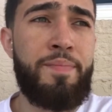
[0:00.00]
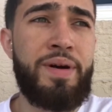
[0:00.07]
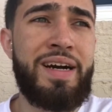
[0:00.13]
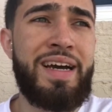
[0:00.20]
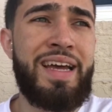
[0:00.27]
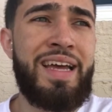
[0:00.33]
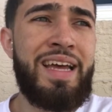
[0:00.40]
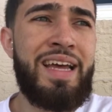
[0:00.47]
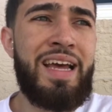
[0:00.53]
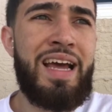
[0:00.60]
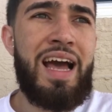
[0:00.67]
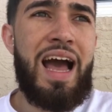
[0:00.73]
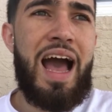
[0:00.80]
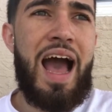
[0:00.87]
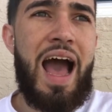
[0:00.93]
But
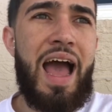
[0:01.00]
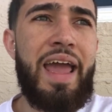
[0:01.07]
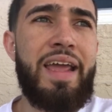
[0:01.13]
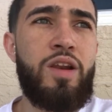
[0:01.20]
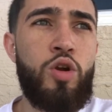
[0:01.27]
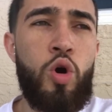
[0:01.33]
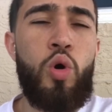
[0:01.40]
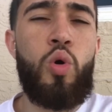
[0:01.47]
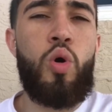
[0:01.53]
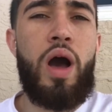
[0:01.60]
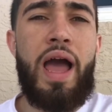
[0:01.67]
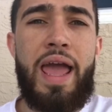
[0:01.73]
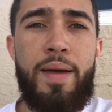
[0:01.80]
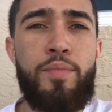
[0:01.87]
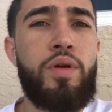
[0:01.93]
I know
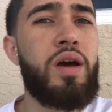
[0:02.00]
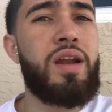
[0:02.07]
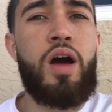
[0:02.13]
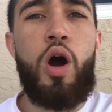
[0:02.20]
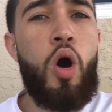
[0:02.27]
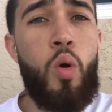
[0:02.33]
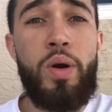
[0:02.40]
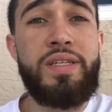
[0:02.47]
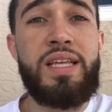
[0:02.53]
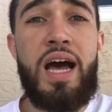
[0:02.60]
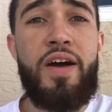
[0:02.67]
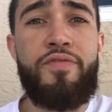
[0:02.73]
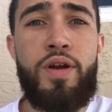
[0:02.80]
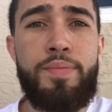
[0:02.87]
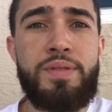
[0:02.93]
I am gonna always
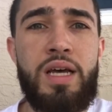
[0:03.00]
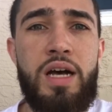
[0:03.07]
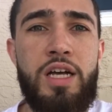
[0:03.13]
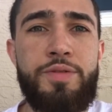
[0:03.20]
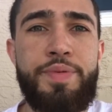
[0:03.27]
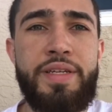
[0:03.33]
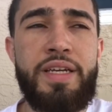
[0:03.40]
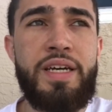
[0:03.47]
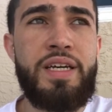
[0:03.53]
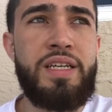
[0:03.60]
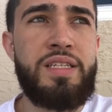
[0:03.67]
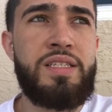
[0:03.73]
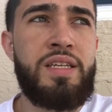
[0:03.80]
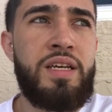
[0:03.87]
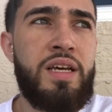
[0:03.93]
have reptiles
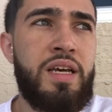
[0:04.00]
because